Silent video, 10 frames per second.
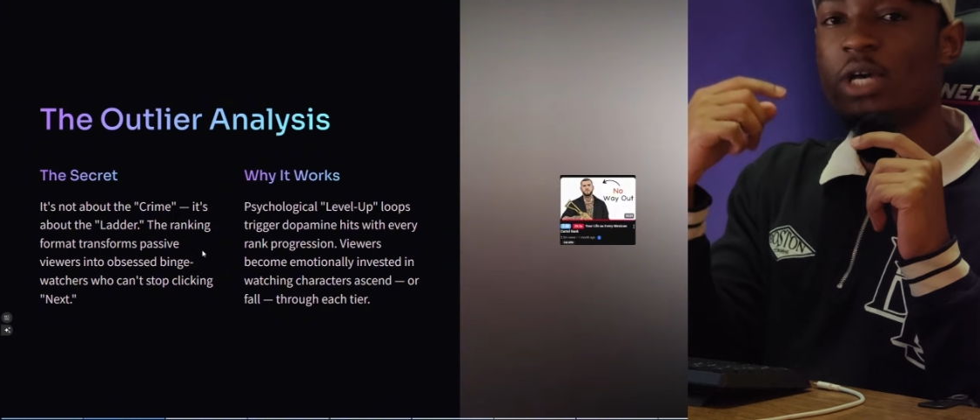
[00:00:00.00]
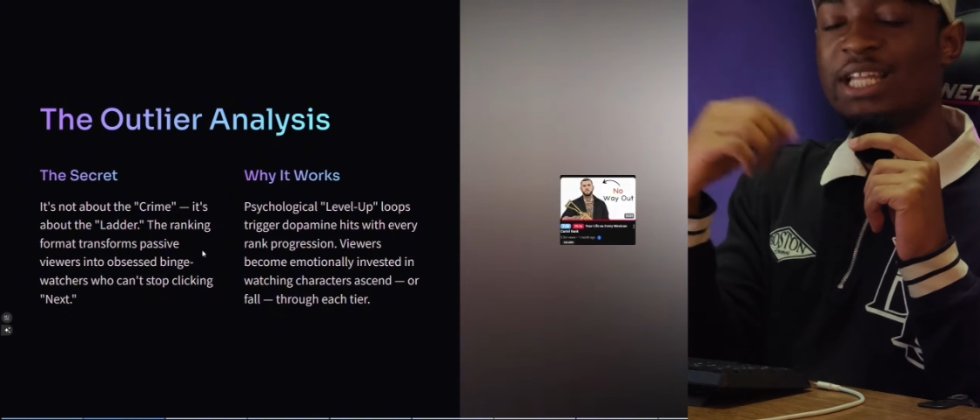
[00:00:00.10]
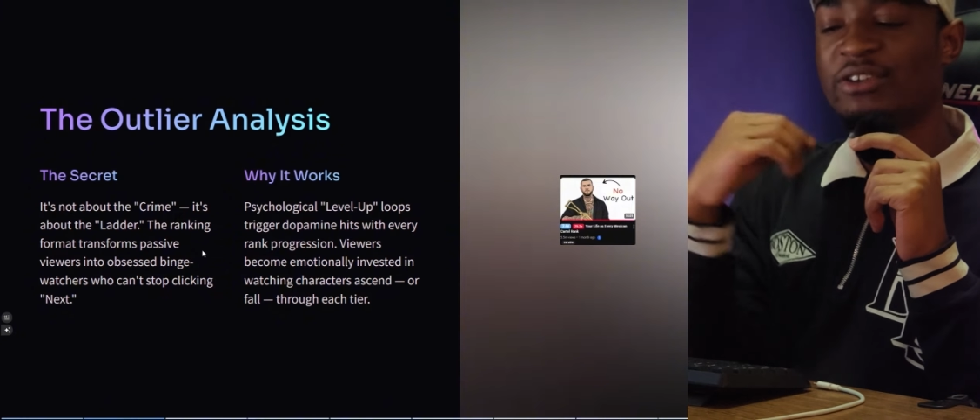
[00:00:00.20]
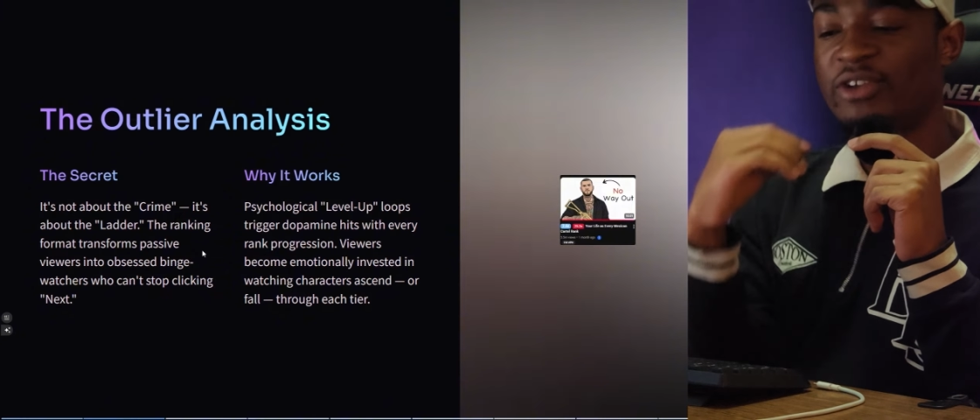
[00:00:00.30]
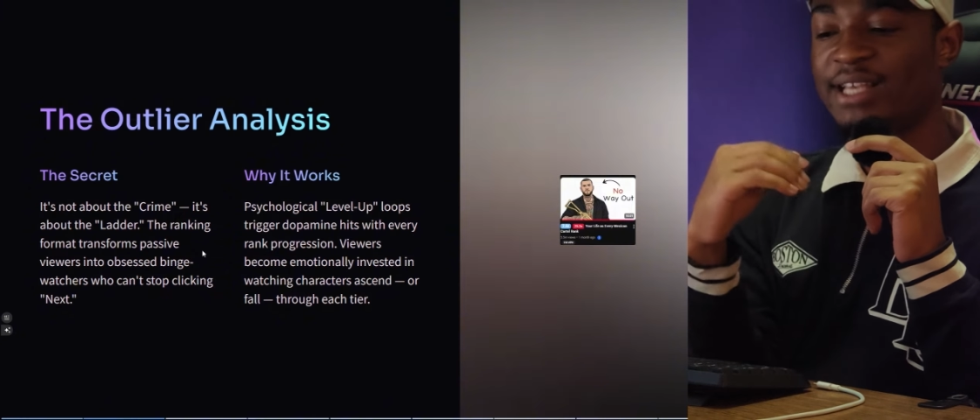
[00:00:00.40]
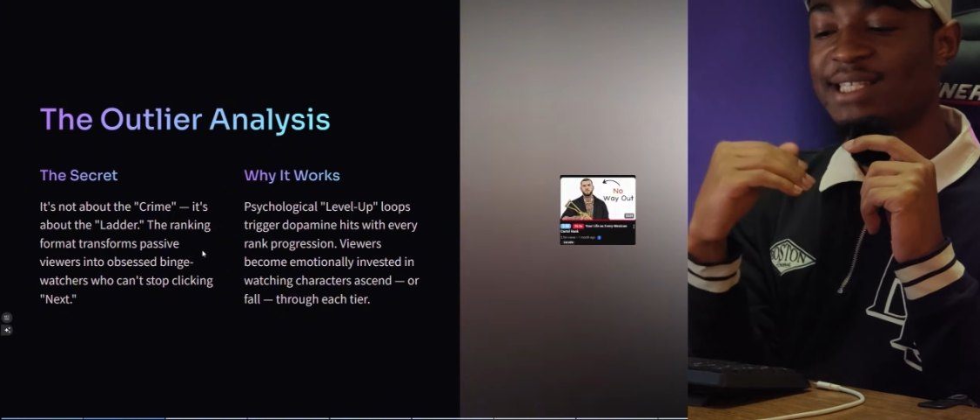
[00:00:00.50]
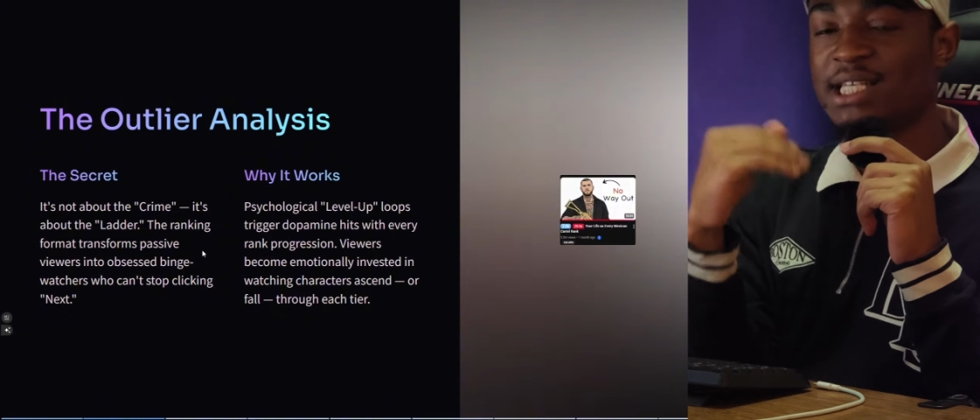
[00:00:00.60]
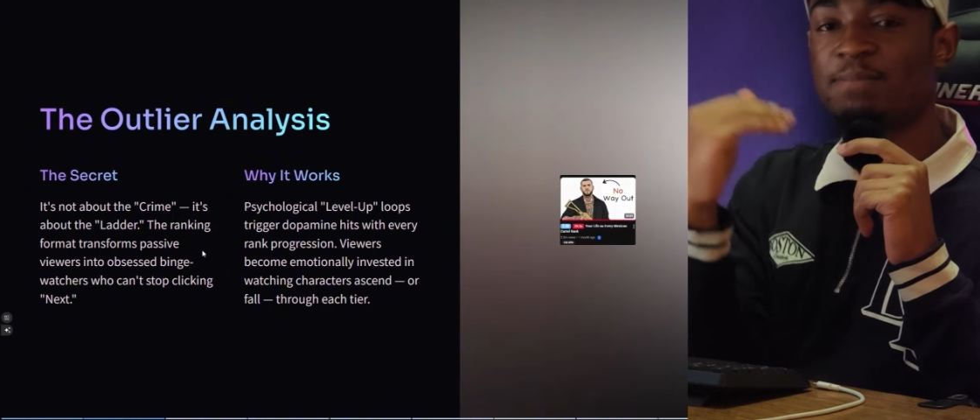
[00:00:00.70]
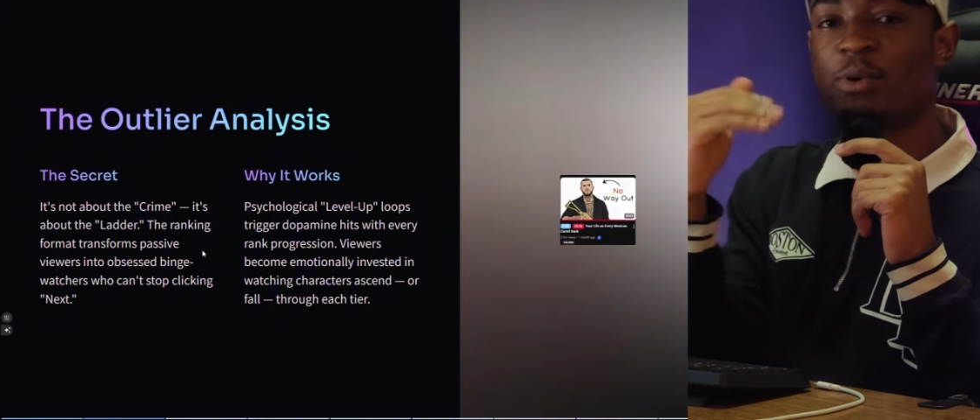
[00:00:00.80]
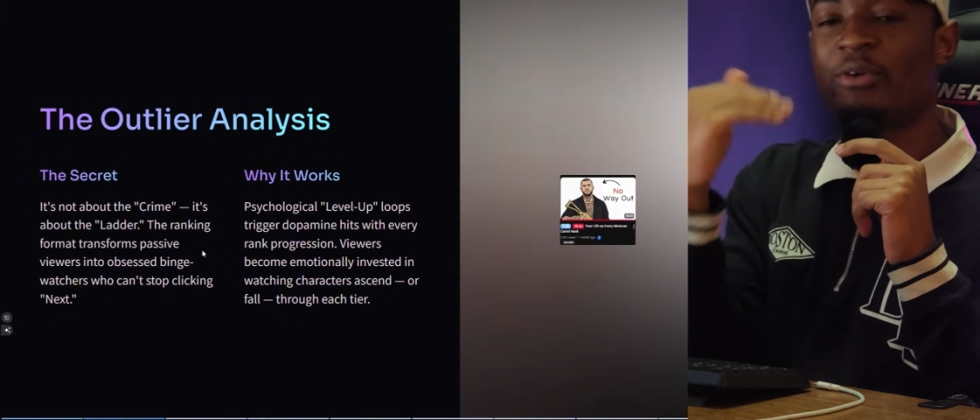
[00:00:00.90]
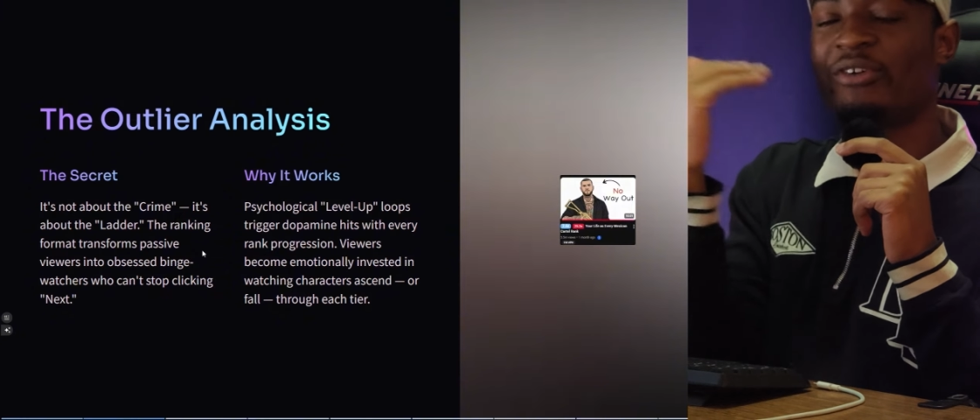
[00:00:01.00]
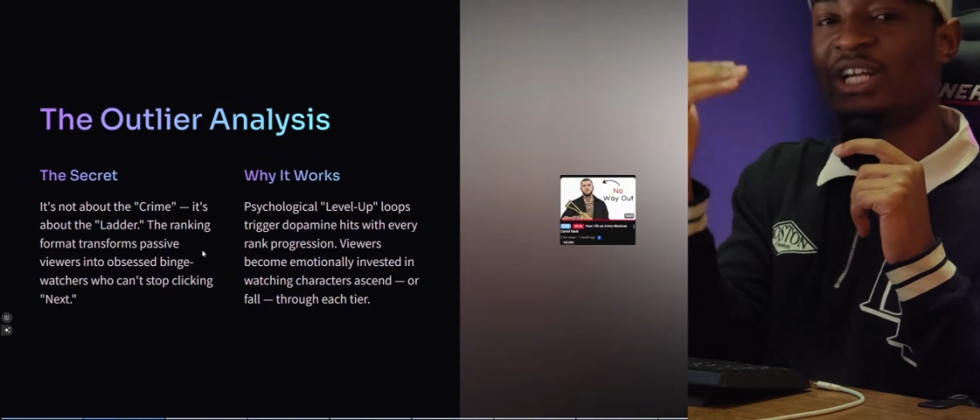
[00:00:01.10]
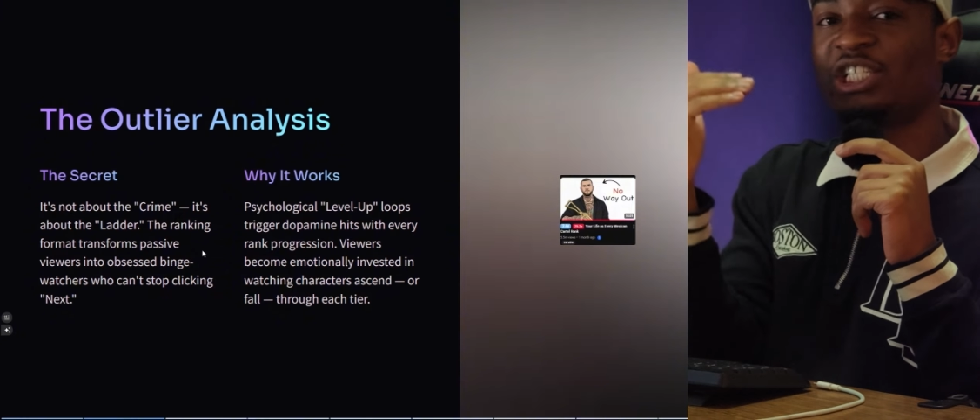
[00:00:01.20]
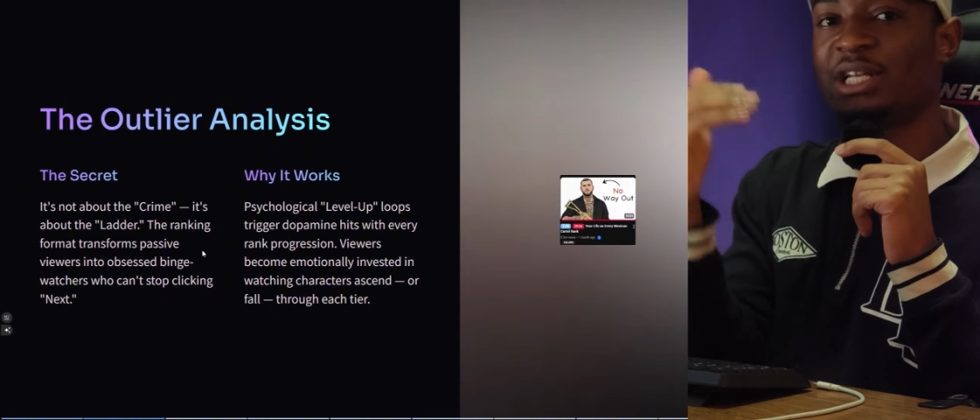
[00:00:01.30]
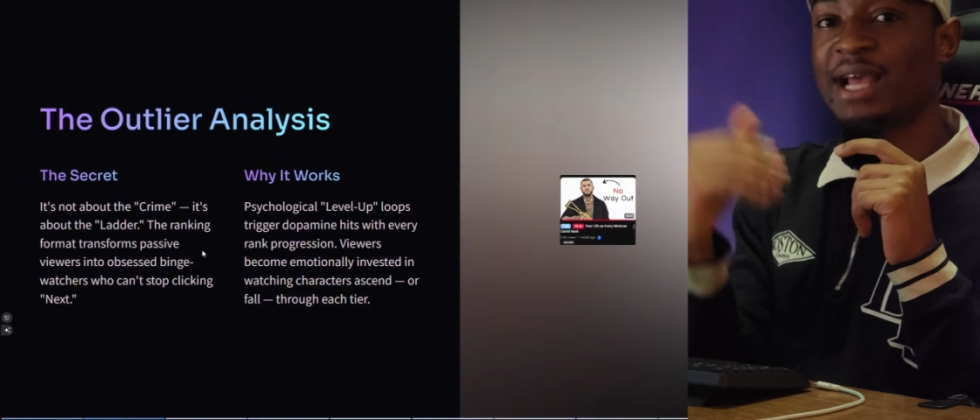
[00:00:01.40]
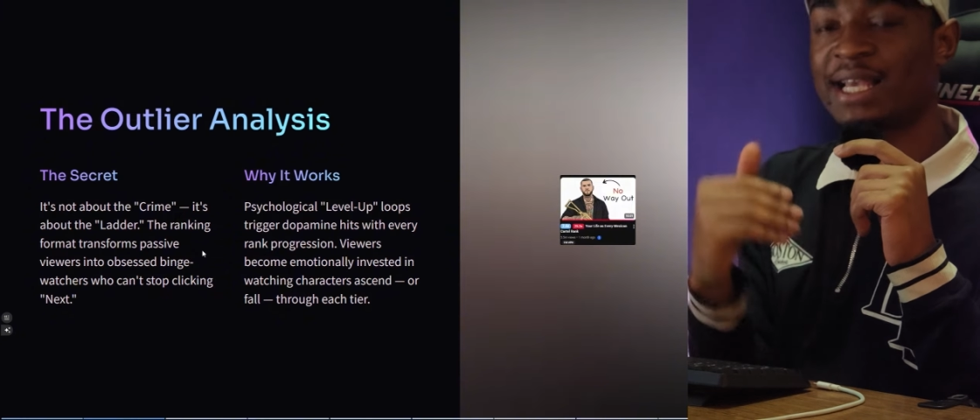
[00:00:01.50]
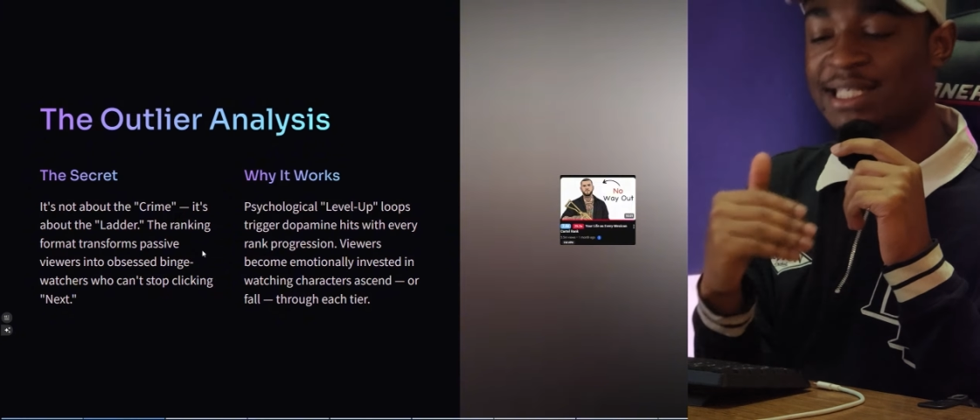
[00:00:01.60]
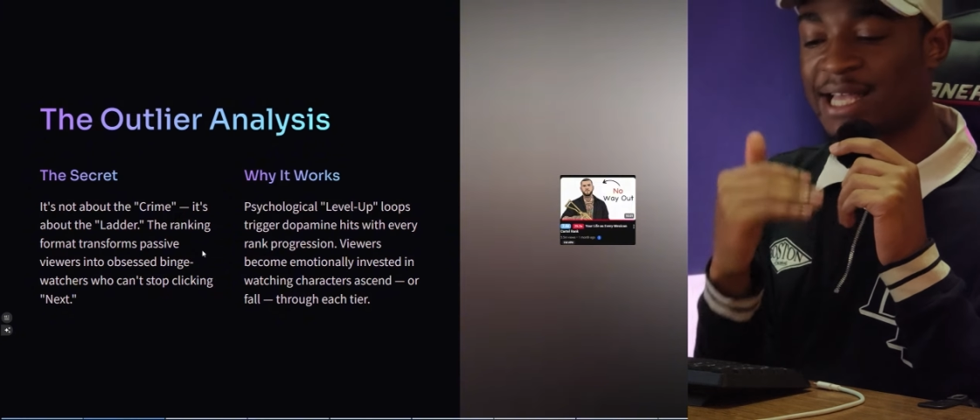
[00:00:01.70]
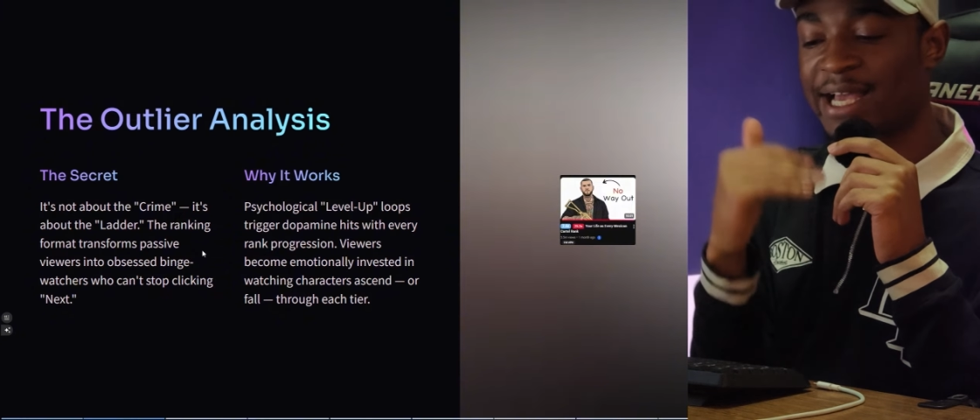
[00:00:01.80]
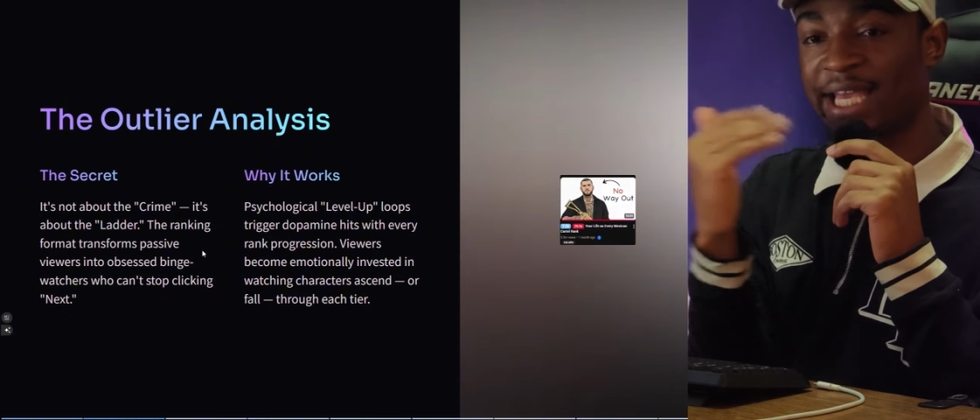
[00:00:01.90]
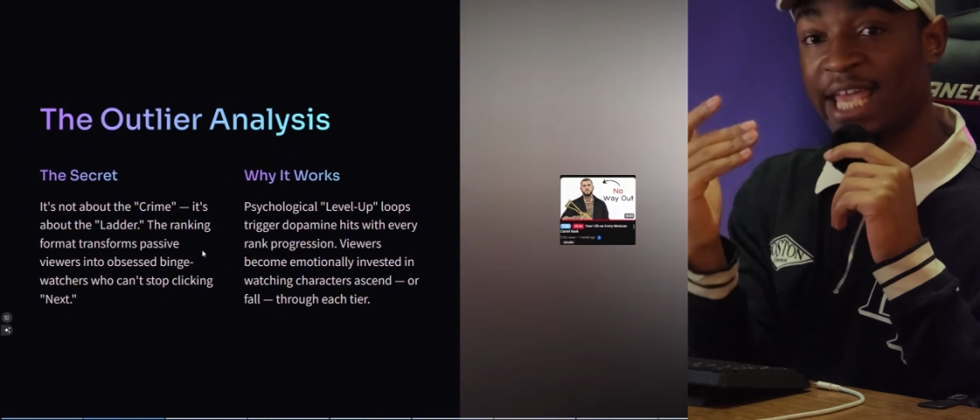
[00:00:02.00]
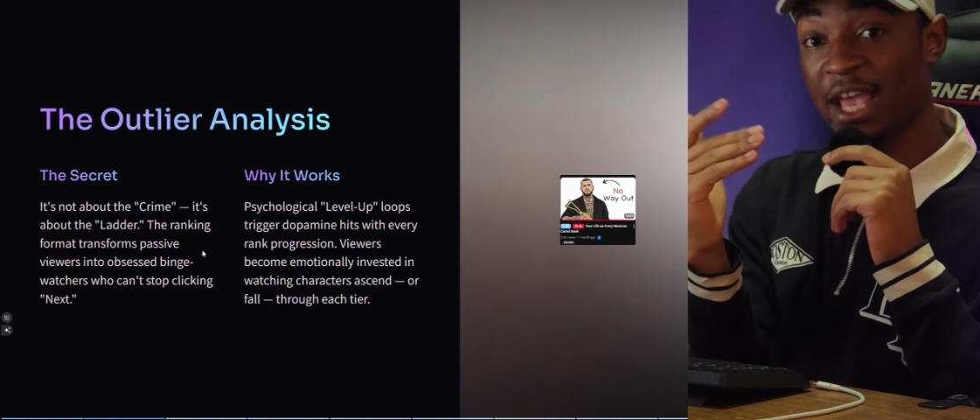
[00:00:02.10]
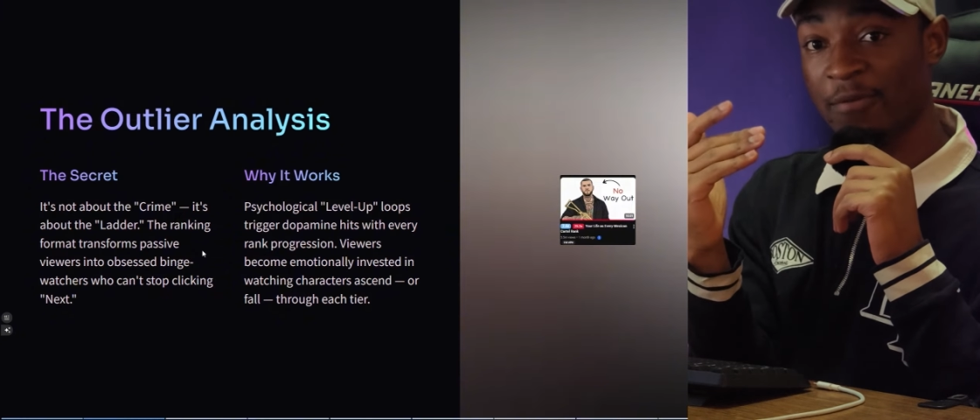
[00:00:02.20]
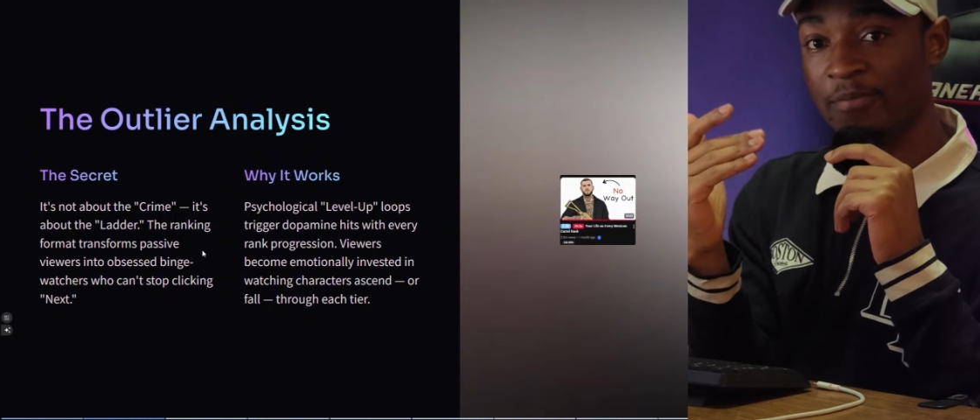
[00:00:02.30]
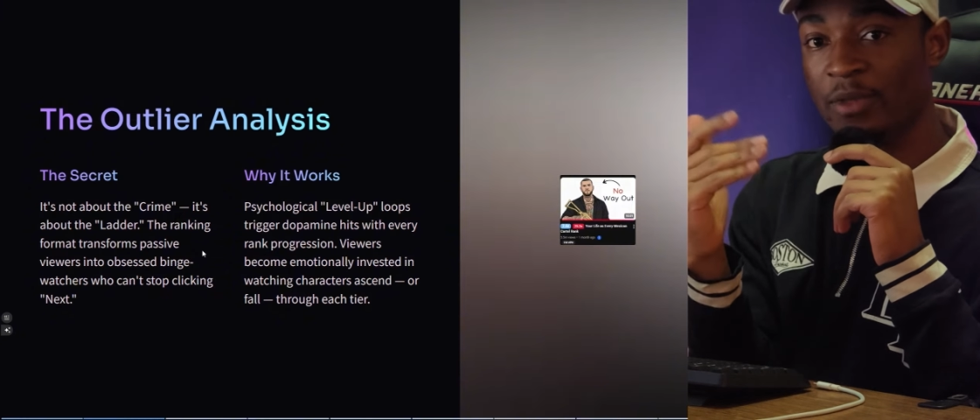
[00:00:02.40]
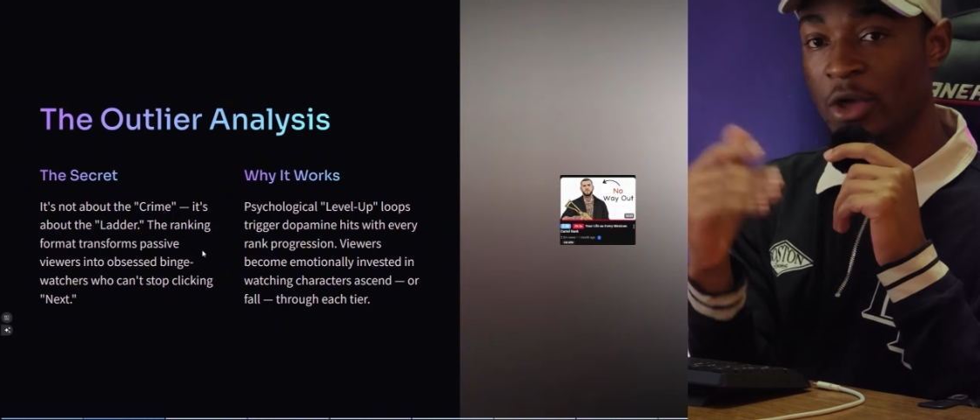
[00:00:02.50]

It creates this progression, like it's like a game.